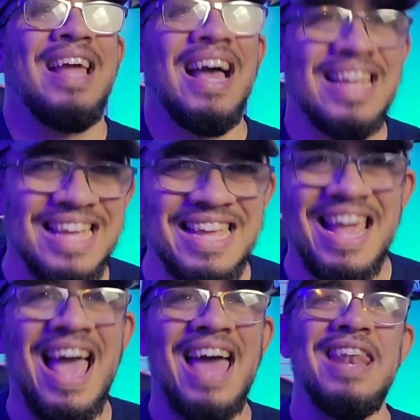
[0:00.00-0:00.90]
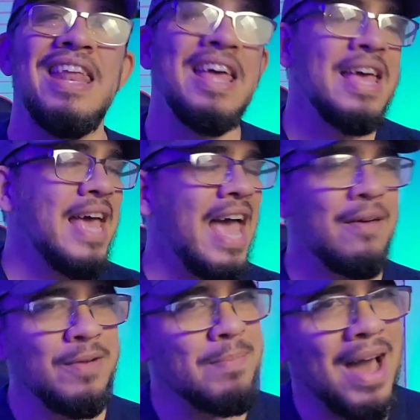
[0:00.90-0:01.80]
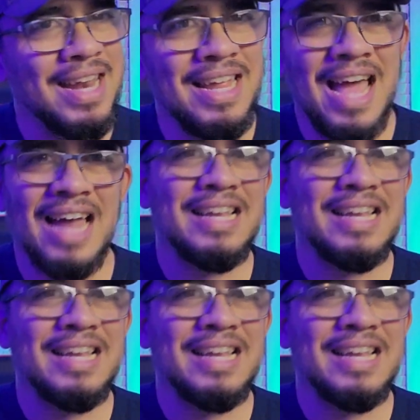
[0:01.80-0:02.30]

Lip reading: again. Everybody had